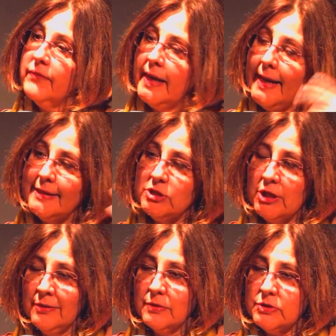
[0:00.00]
They had a
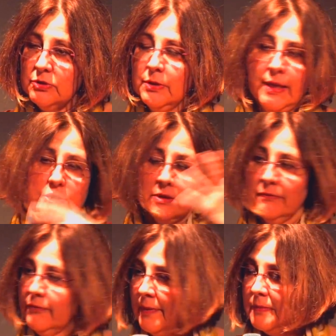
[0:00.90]
generous donation
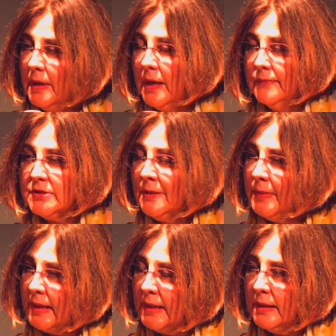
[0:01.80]
from
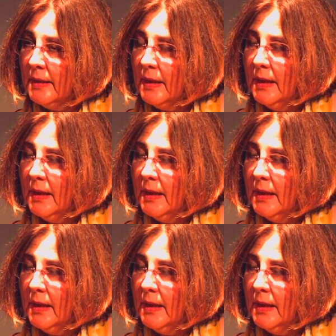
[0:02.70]
somebody in